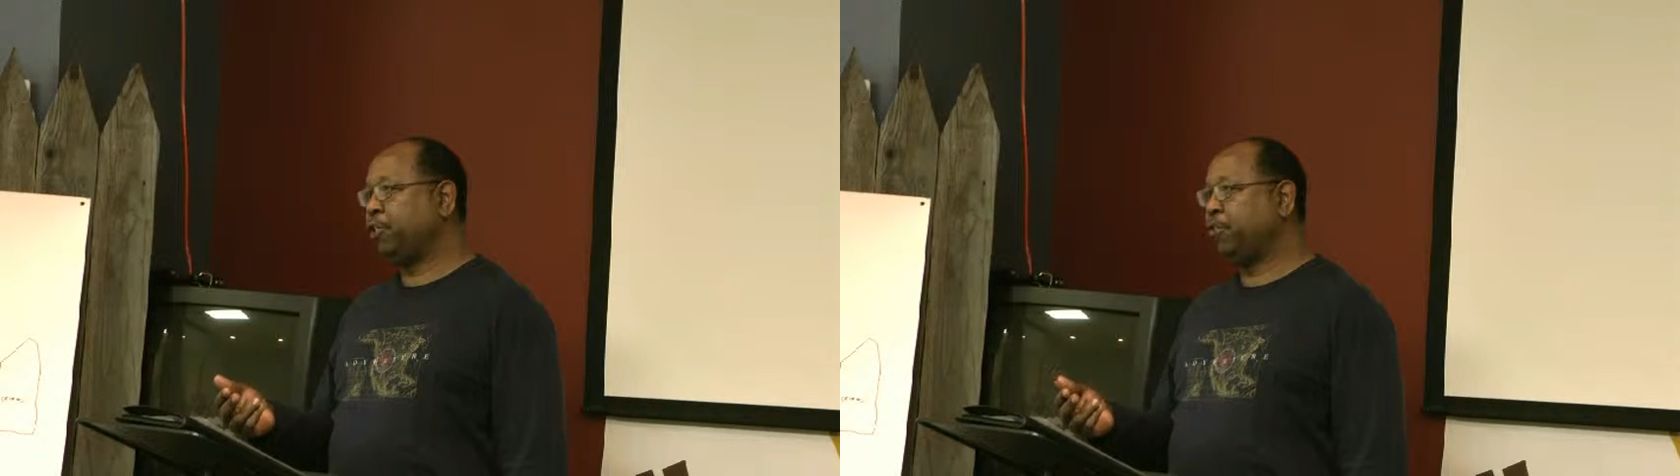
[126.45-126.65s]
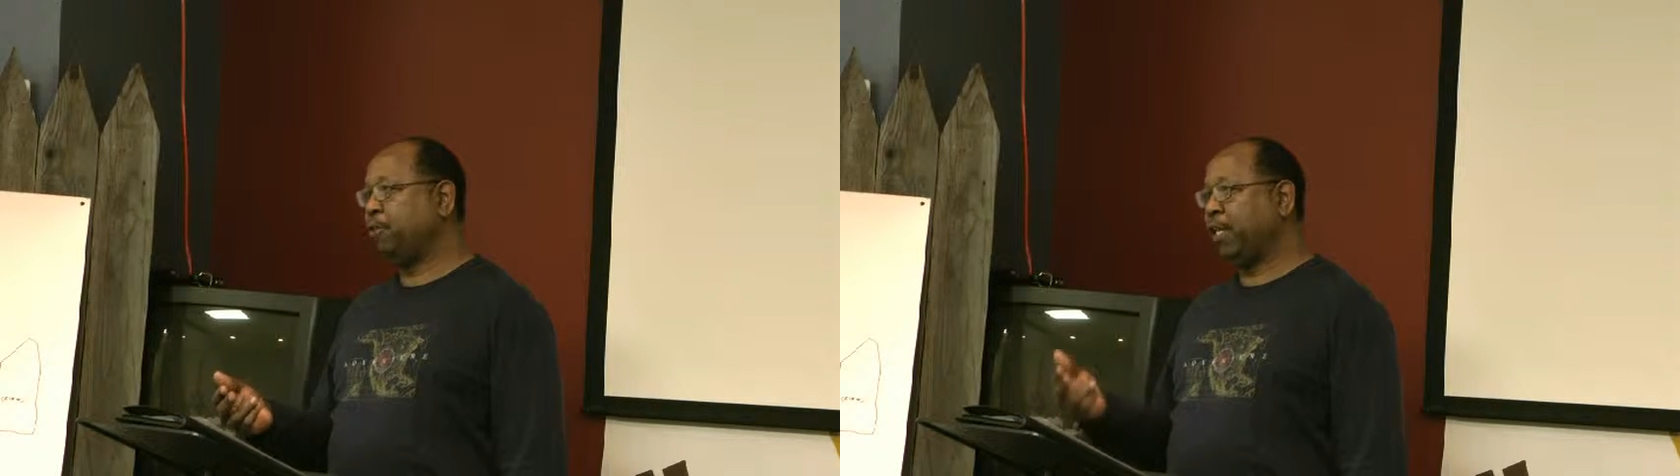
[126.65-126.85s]

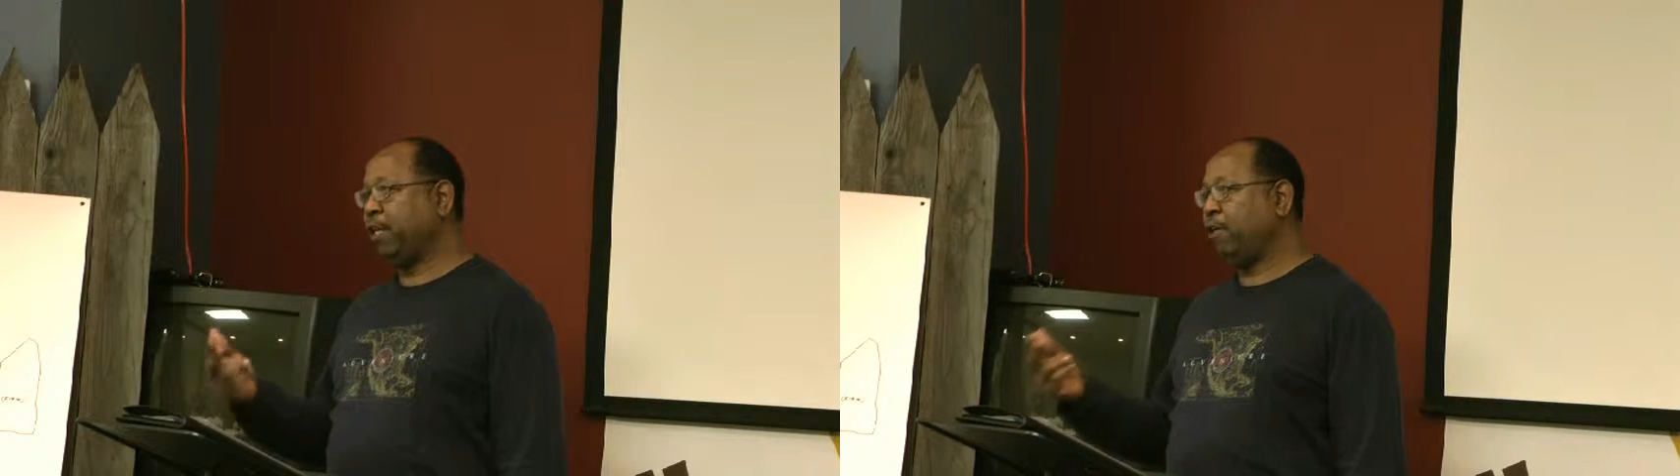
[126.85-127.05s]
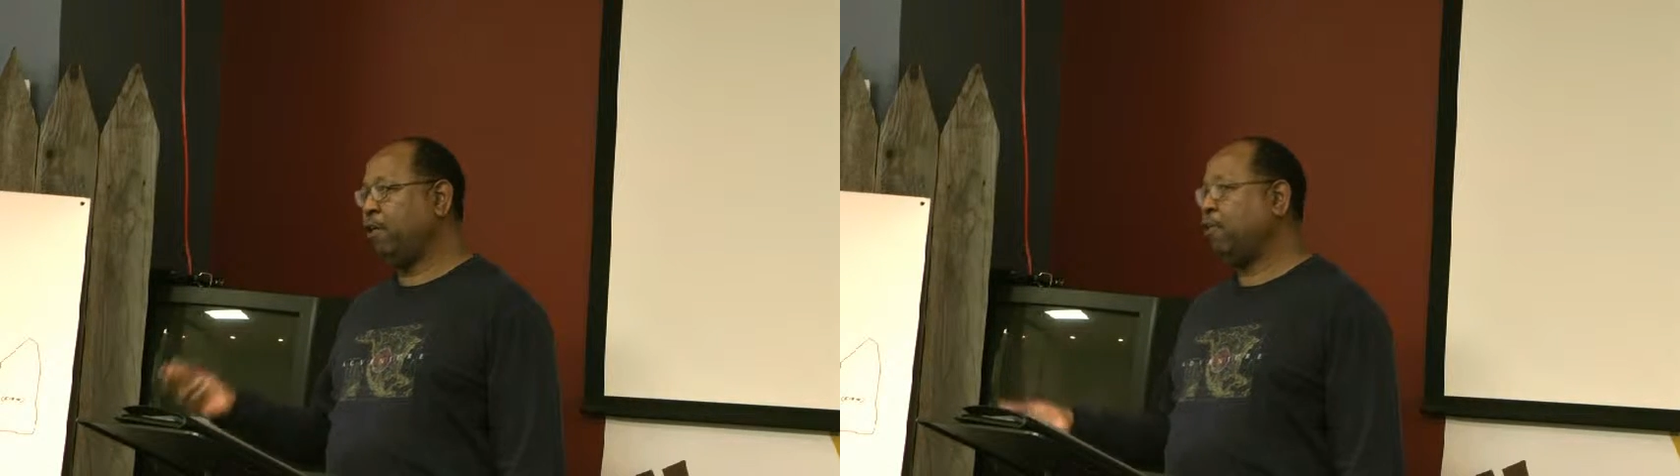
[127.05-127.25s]
into
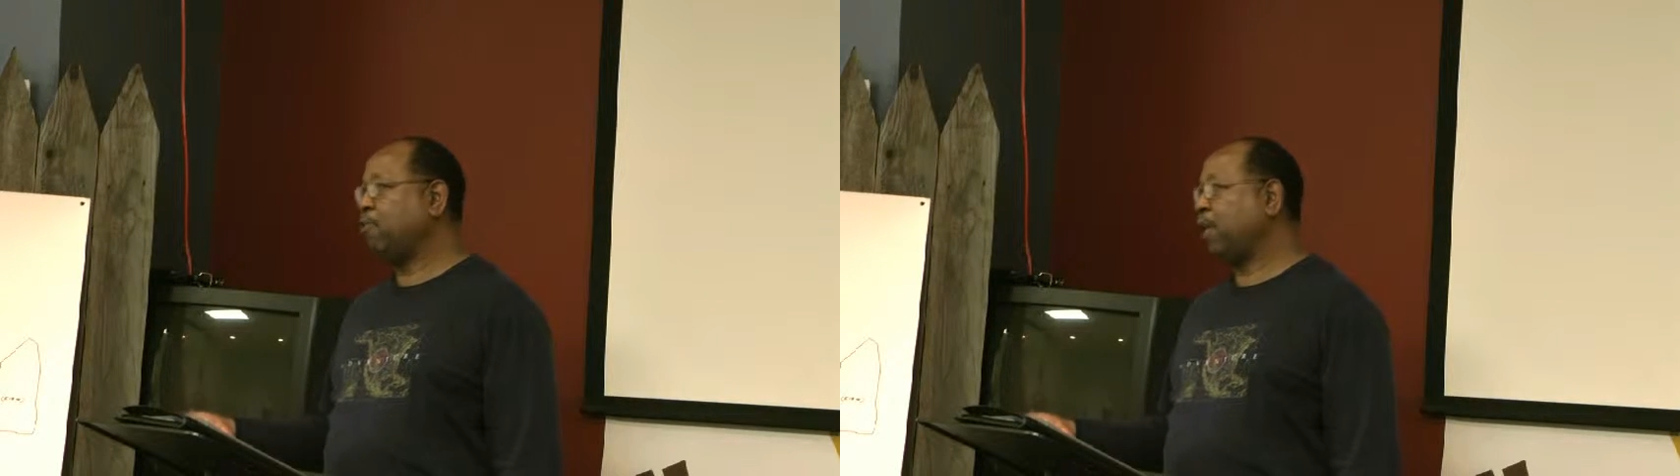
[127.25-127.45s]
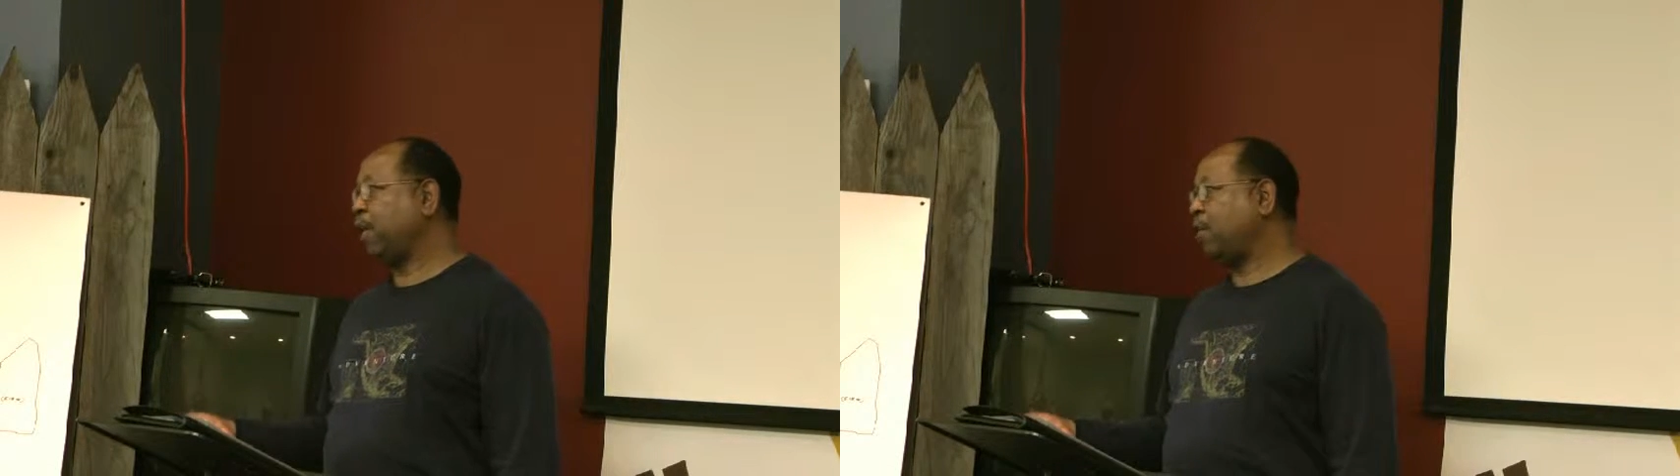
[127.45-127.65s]
and here
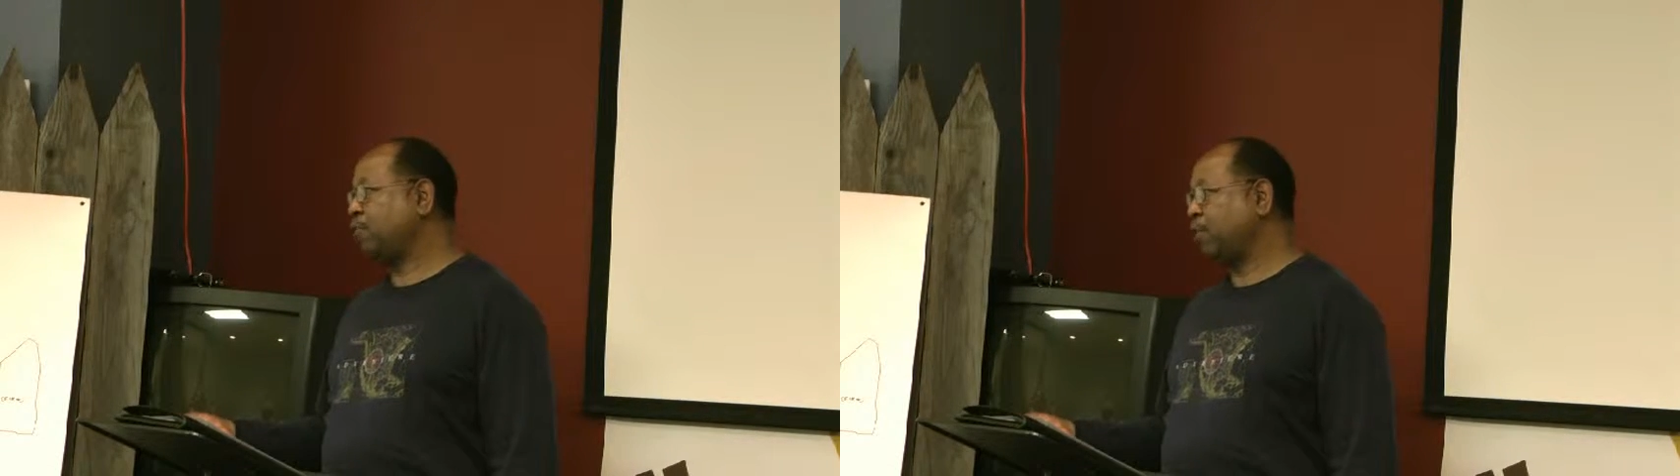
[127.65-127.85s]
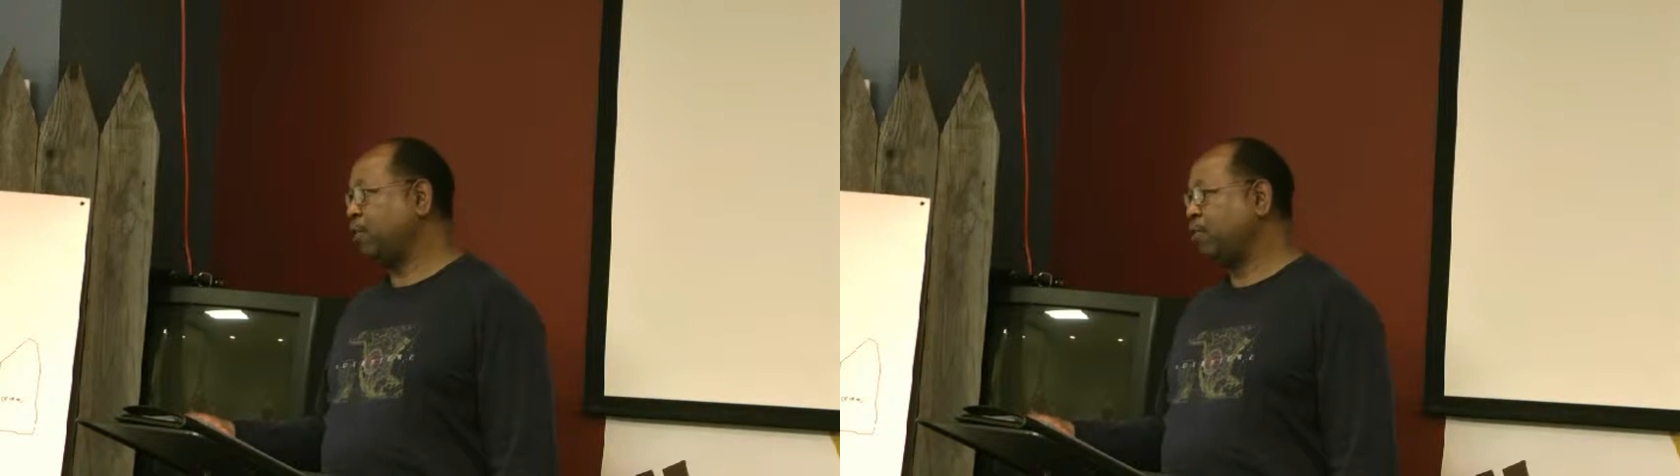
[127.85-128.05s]
locally
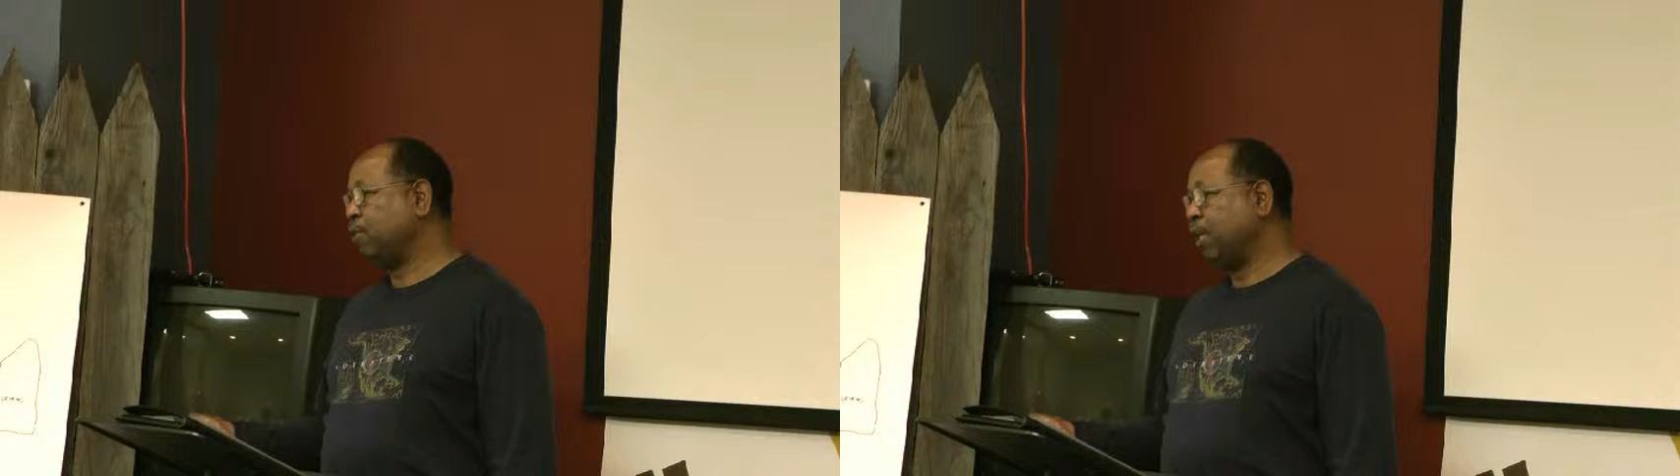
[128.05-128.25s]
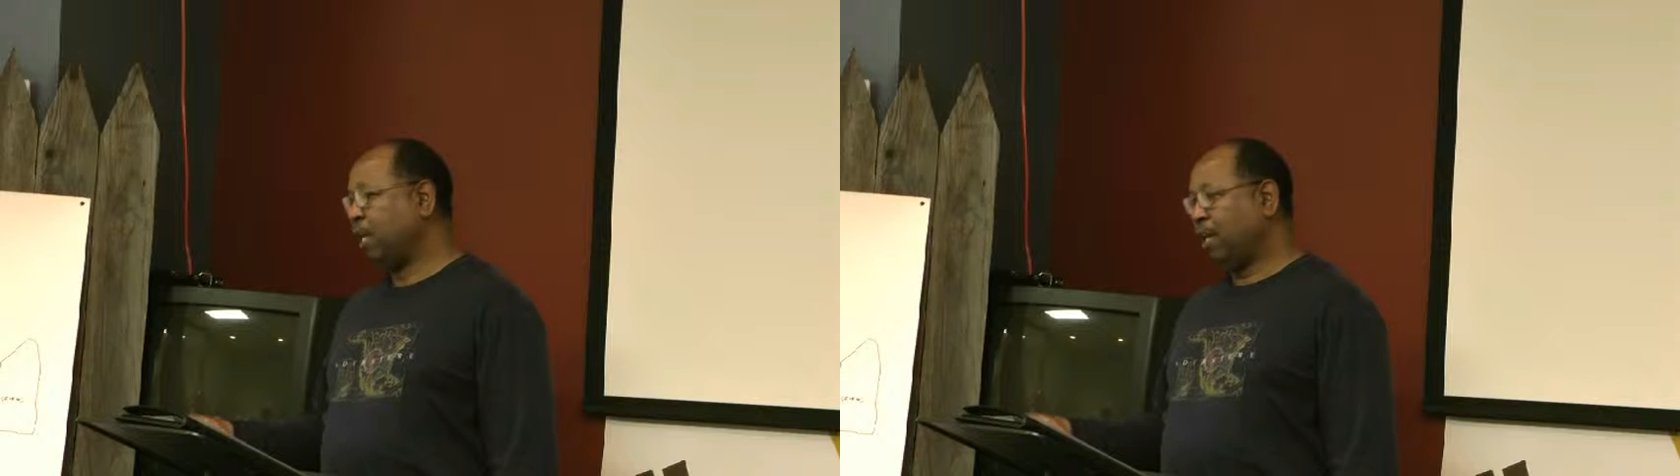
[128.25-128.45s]
also,